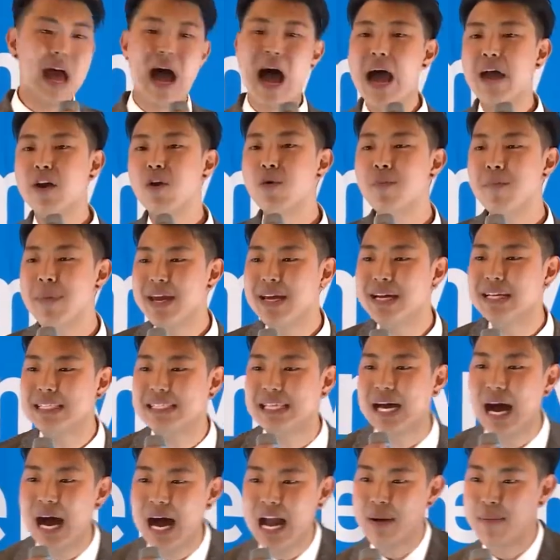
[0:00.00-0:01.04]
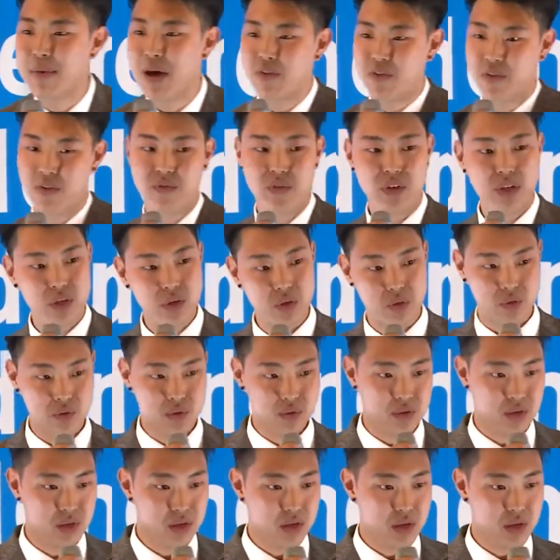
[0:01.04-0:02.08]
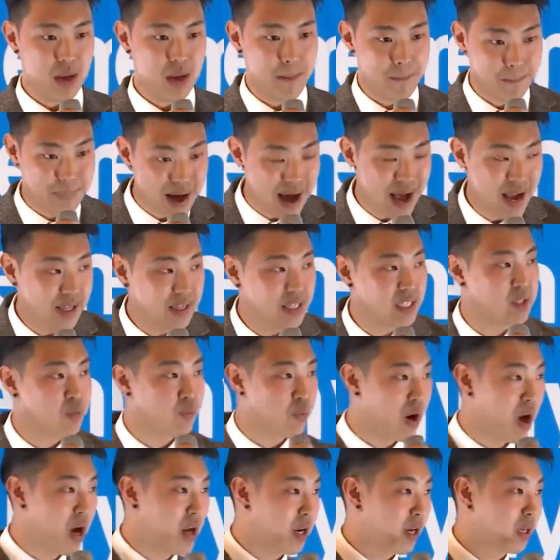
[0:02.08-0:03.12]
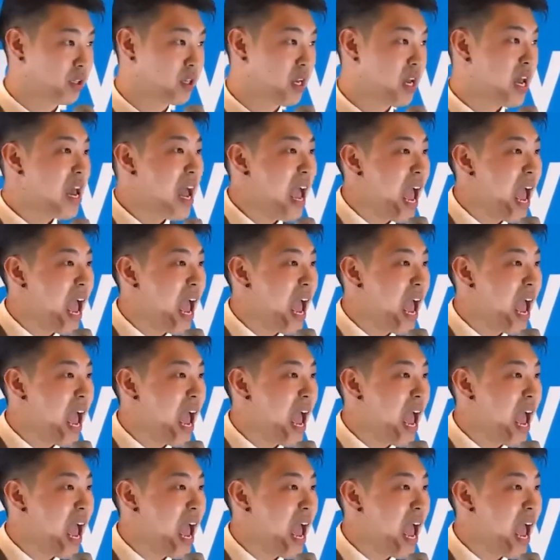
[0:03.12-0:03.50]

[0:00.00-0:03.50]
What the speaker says: I don't make a dime off of you buying this product.